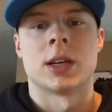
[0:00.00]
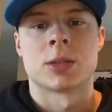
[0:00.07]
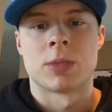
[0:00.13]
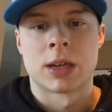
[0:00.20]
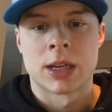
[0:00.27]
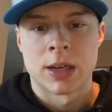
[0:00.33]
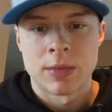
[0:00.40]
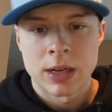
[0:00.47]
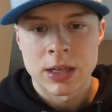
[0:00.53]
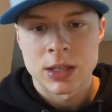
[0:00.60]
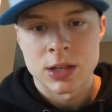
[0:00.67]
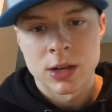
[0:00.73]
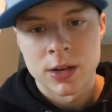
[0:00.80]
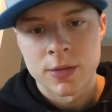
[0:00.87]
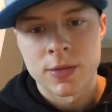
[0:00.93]
As becoming a
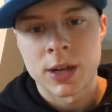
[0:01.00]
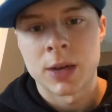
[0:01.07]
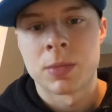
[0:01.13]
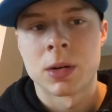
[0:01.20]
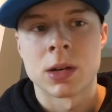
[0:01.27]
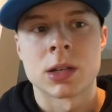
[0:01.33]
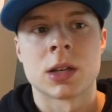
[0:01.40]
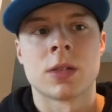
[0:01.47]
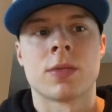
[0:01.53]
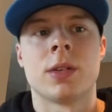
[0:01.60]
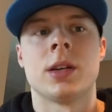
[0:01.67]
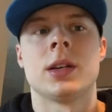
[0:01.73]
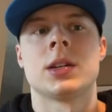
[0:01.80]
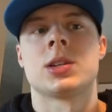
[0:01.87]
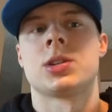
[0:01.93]
certified personal
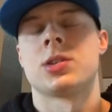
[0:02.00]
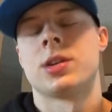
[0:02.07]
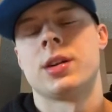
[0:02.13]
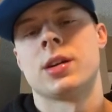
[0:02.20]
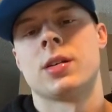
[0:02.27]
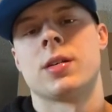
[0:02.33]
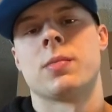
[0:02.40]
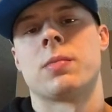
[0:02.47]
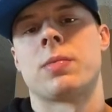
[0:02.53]
fitness trainer,